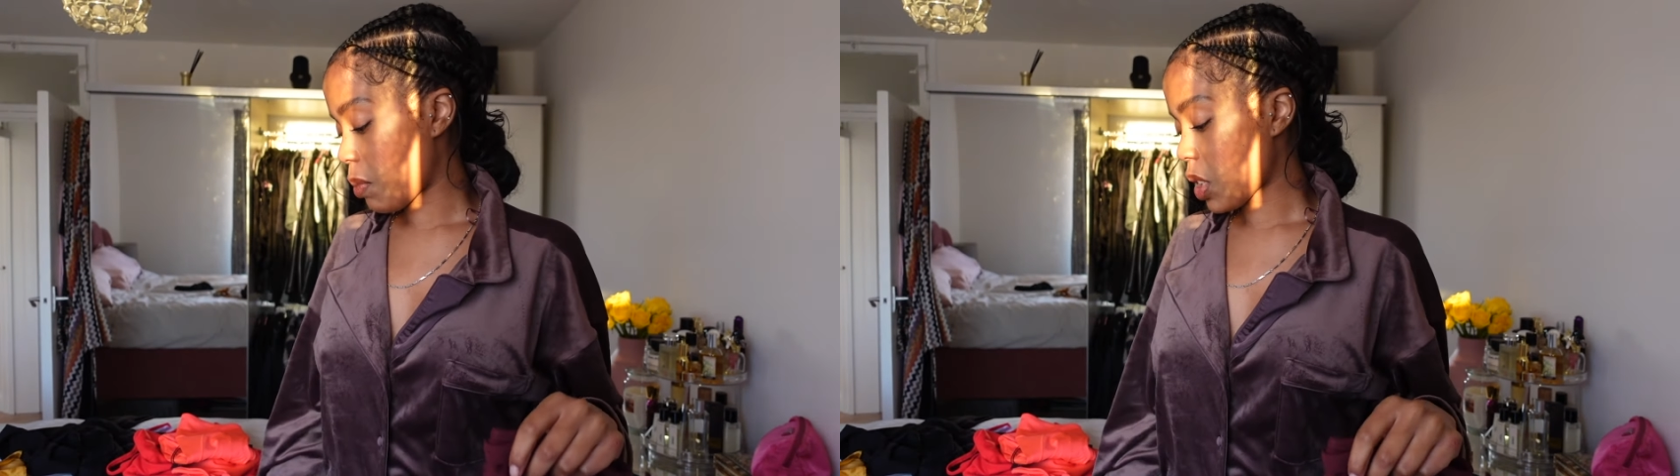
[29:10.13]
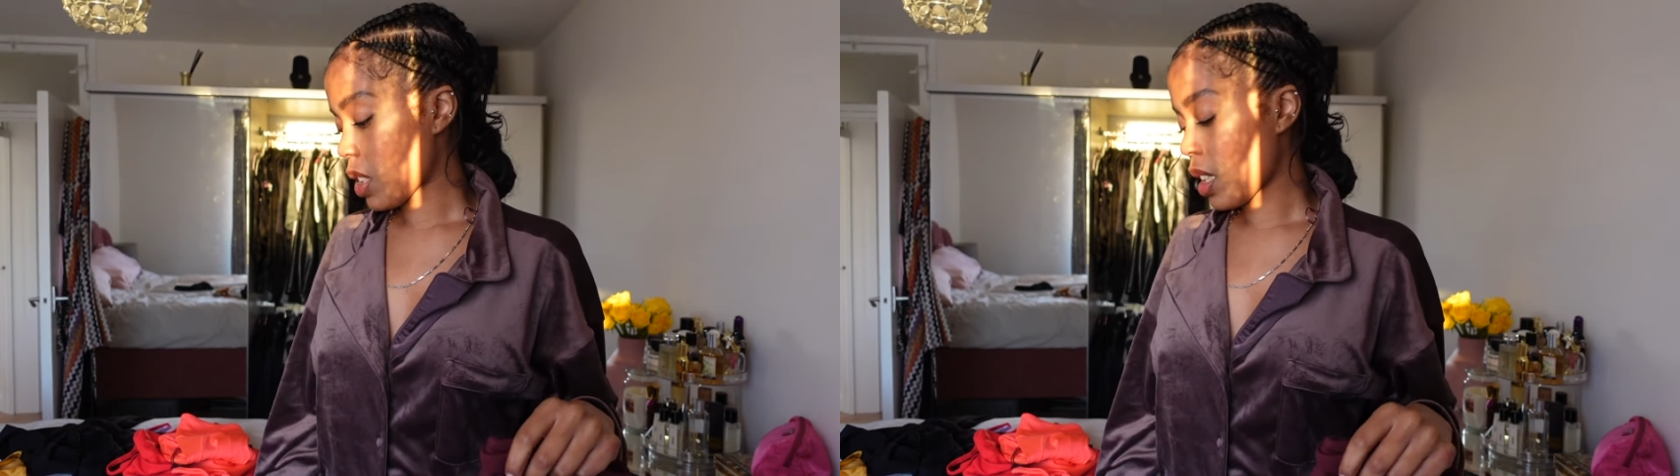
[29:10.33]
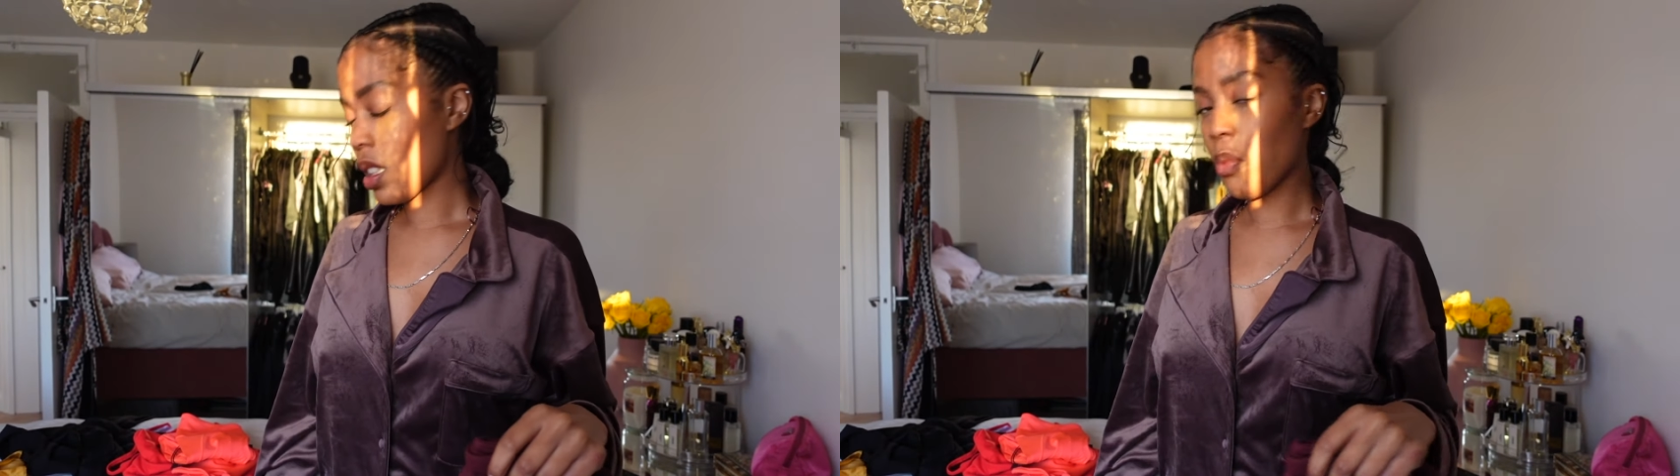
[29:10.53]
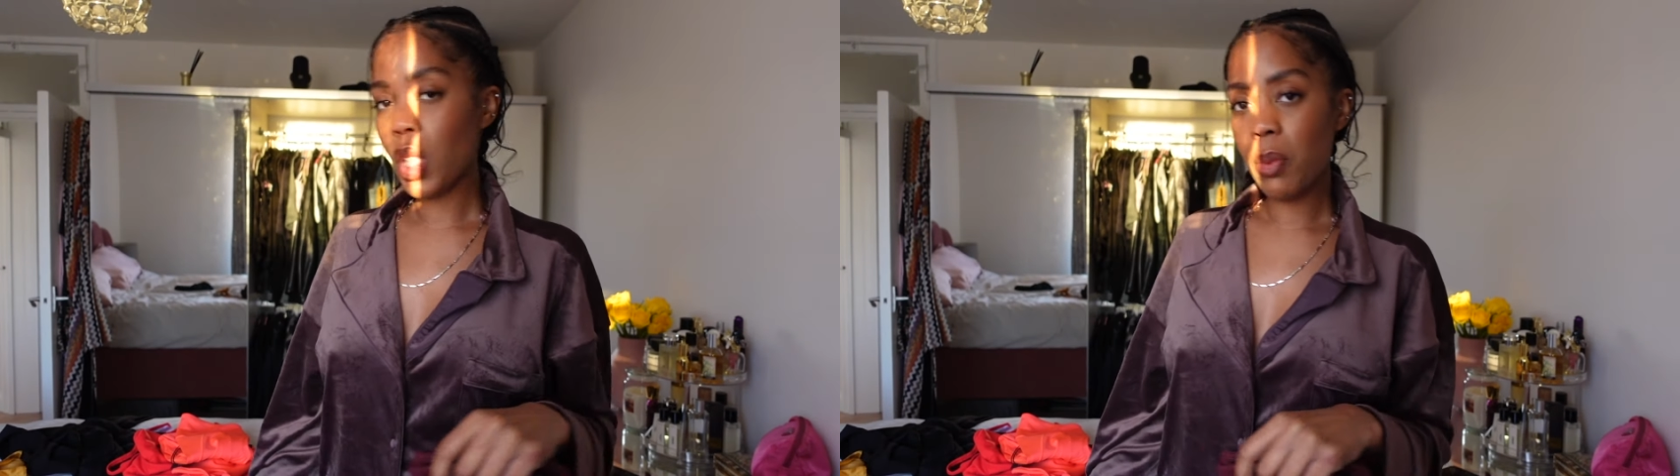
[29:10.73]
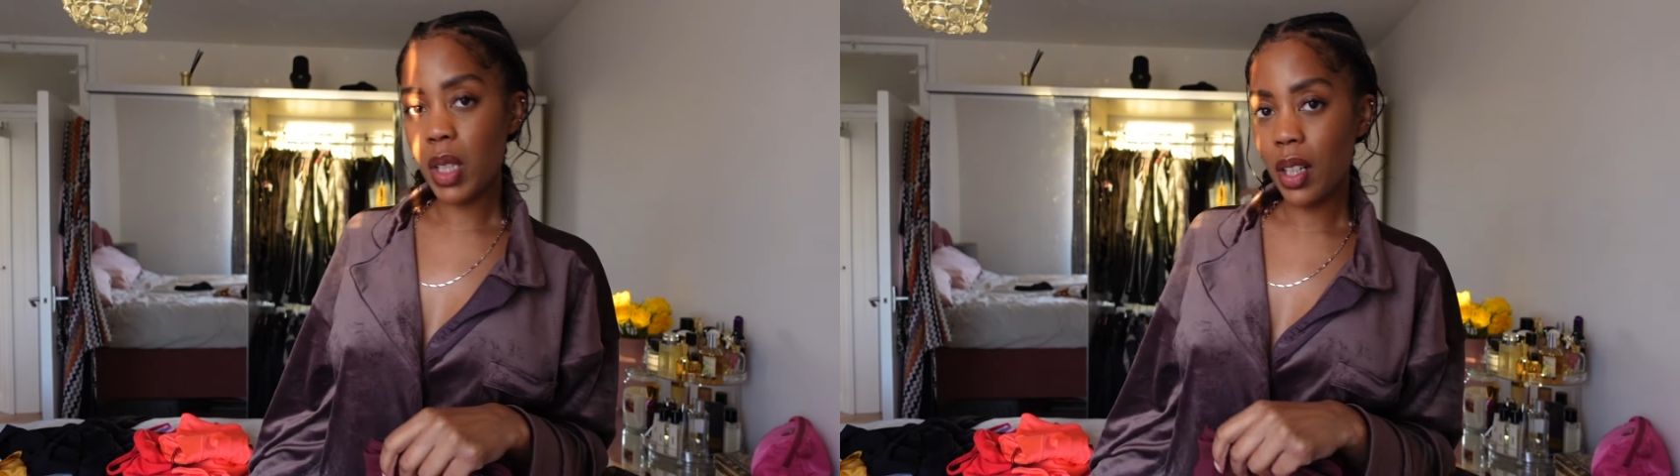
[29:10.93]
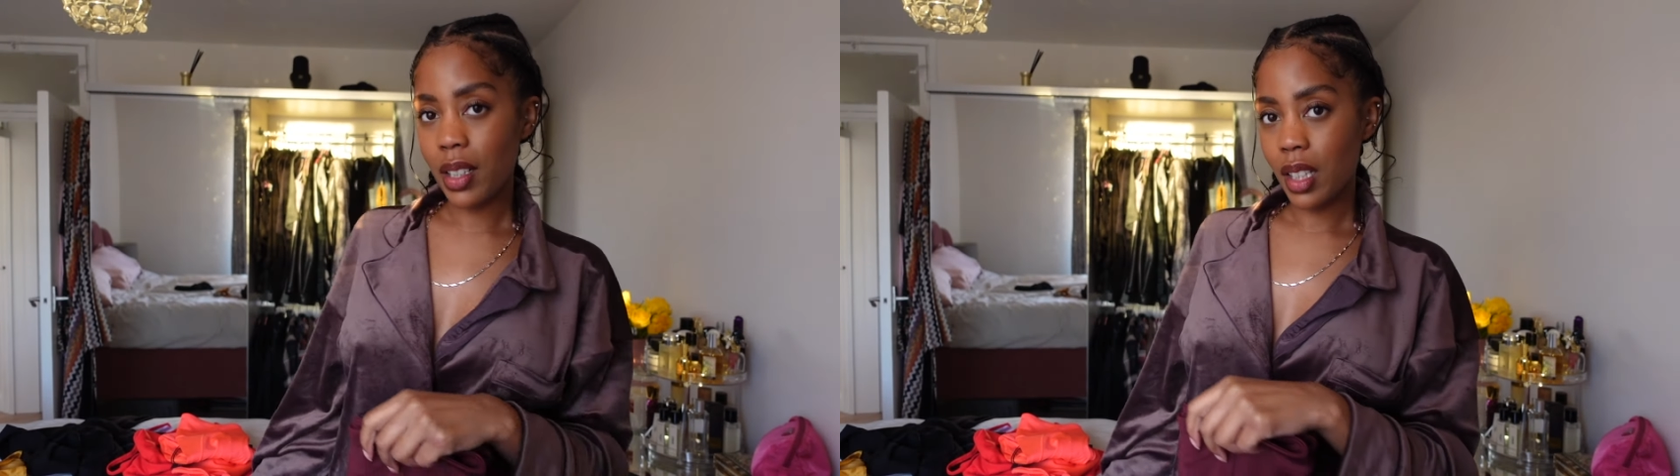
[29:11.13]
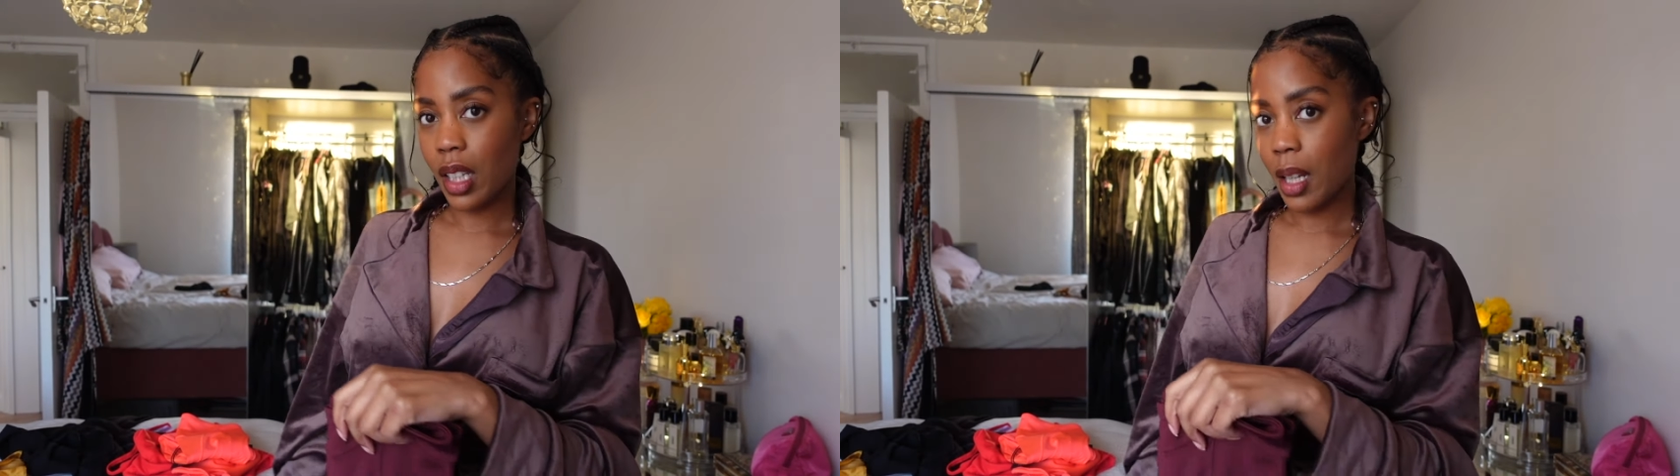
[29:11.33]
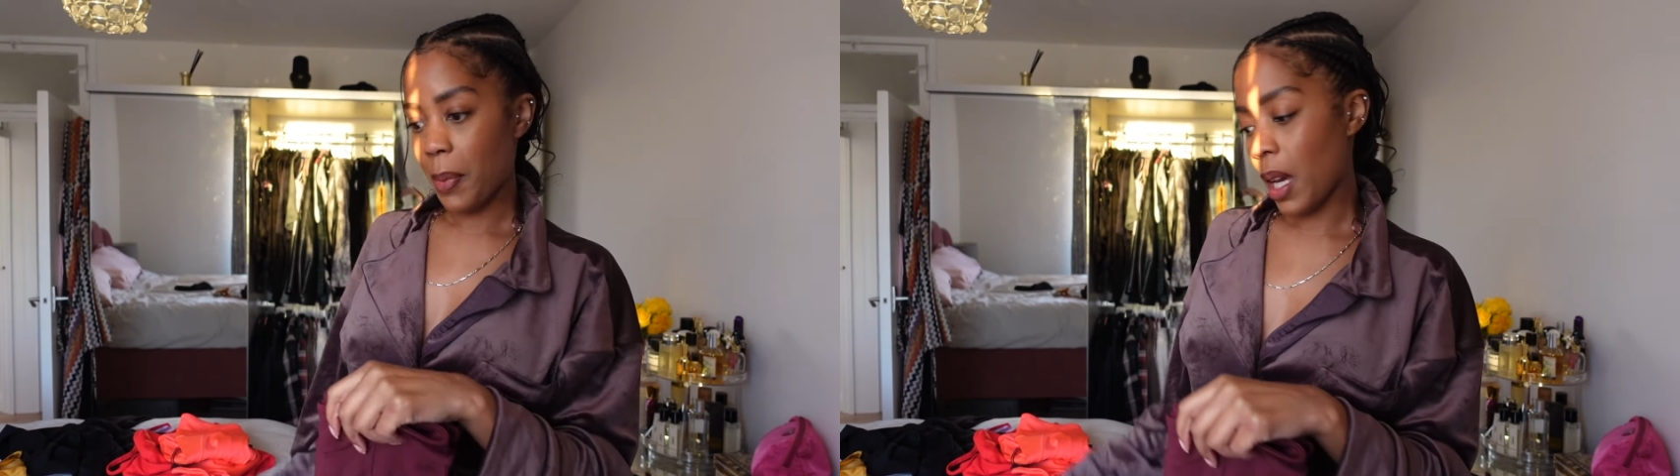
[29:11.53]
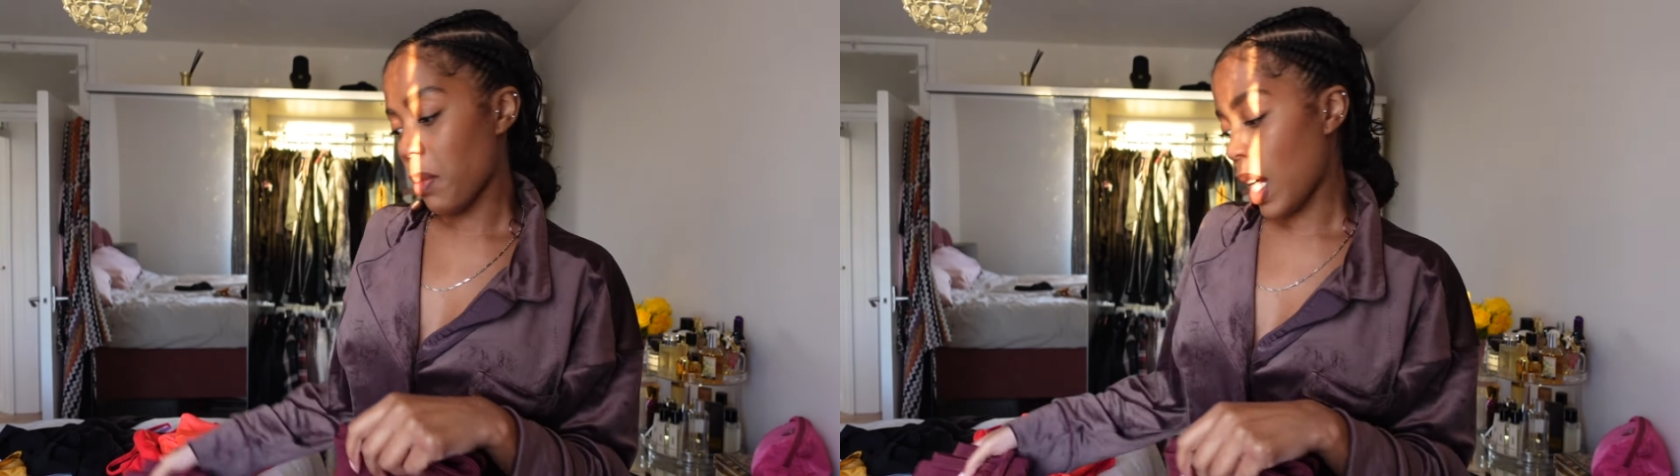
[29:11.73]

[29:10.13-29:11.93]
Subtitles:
It's just that sometimes I like to keep them